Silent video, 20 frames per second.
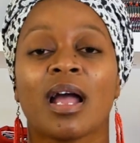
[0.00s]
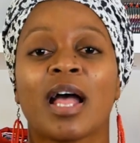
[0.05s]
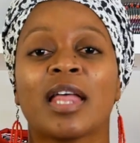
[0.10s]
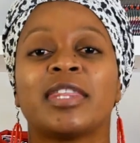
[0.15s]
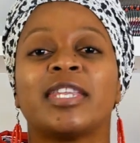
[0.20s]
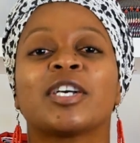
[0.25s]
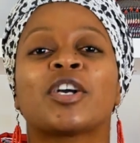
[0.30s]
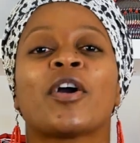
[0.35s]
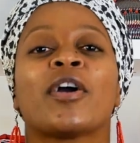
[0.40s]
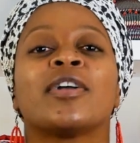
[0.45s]

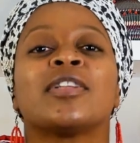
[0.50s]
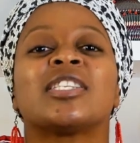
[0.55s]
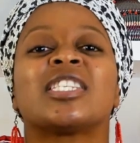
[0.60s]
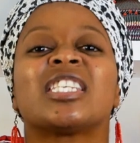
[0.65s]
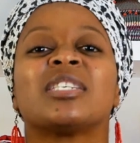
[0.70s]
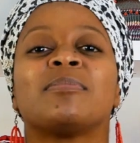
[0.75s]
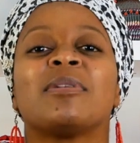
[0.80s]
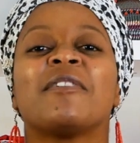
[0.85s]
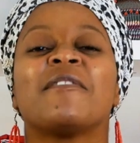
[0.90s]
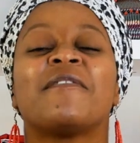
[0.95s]
they're going
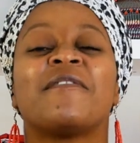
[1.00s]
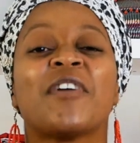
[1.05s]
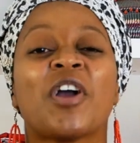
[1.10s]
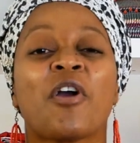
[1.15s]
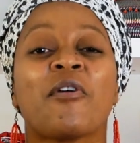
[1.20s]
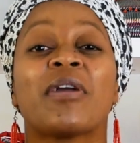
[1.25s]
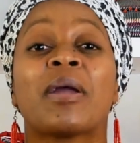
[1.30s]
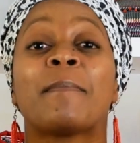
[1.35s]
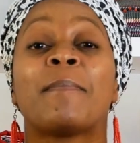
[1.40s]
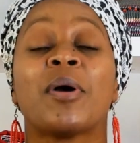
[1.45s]
to be
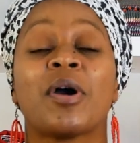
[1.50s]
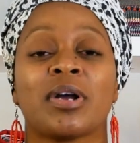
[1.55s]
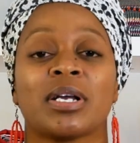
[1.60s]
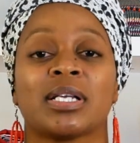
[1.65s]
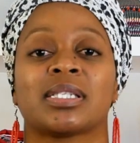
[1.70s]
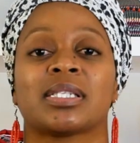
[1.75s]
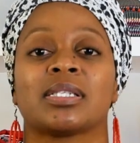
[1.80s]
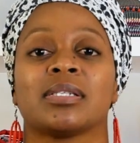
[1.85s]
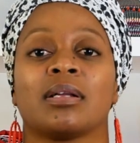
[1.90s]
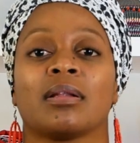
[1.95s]
very
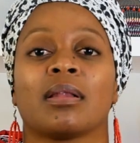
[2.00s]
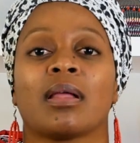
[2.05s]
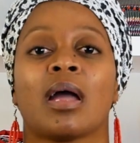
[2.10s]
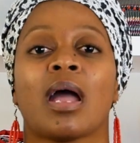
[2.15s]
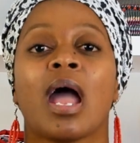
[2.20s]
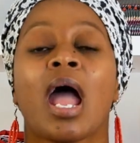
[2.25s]
personal,